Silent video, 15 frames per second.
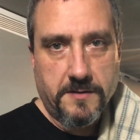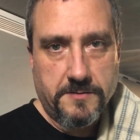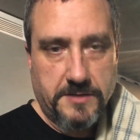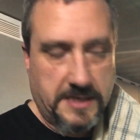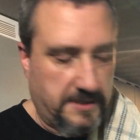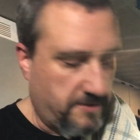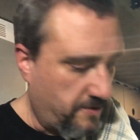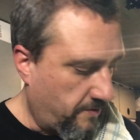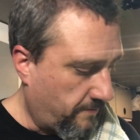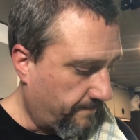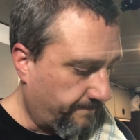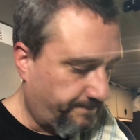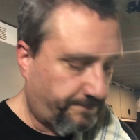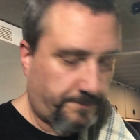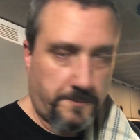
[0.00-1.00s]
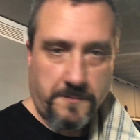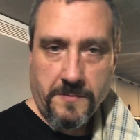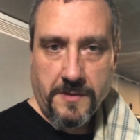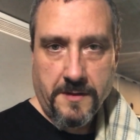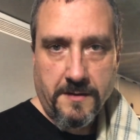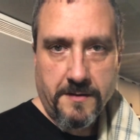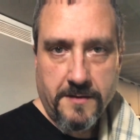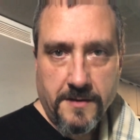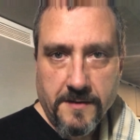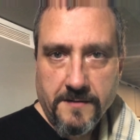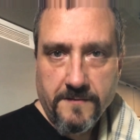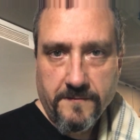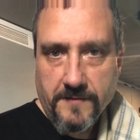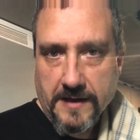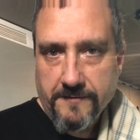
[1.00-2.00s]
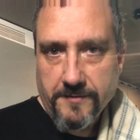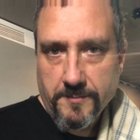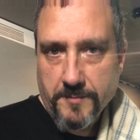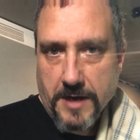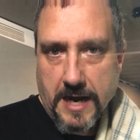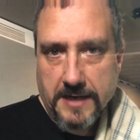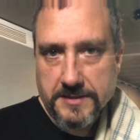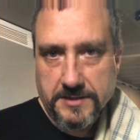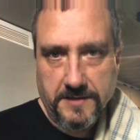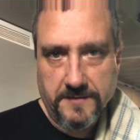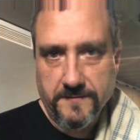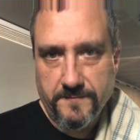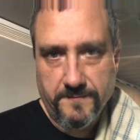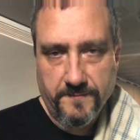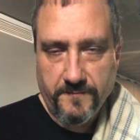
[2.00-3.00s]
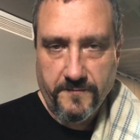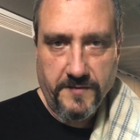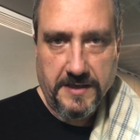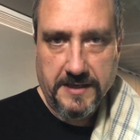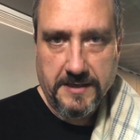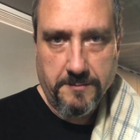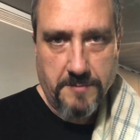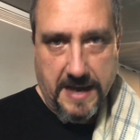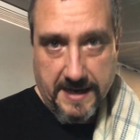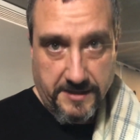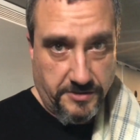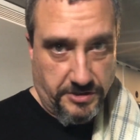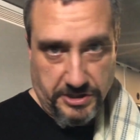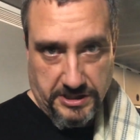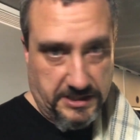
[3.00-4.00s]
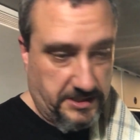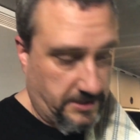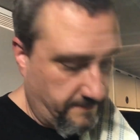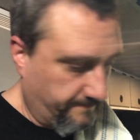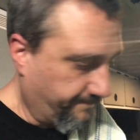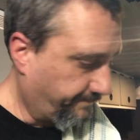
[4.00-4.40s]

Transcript: take your favorite box of vegan mac and cheese.